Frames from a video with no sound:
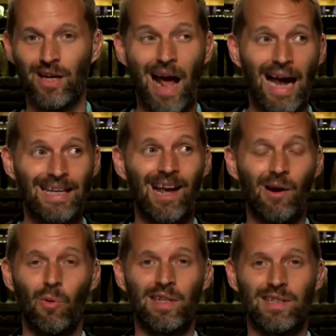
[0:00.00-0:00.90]
I can't
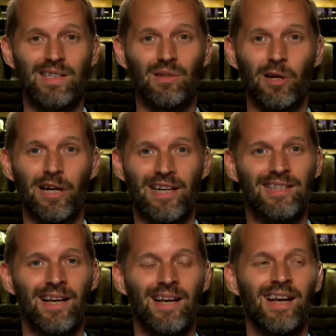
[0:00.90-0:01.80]
wait to see what it is.
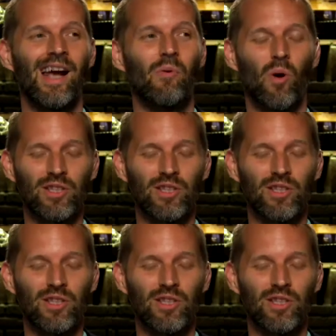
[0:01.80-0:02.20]
And once it